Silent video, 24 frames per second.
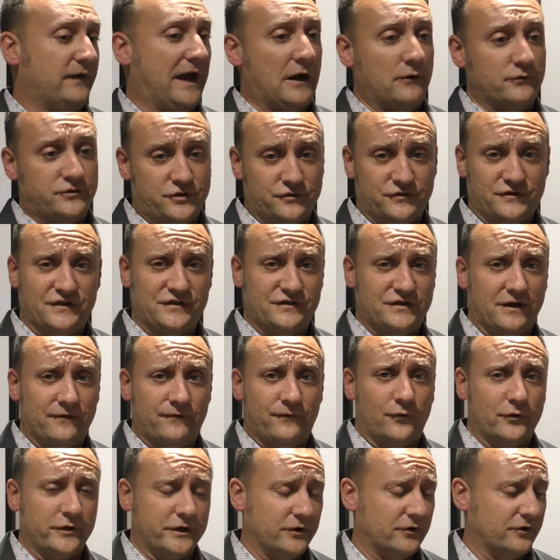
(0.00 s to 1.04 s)
vouchers and
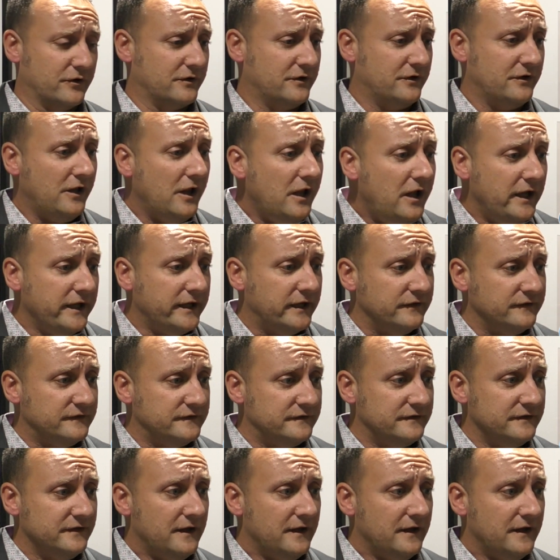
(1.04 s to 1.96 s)
stuff for your clients.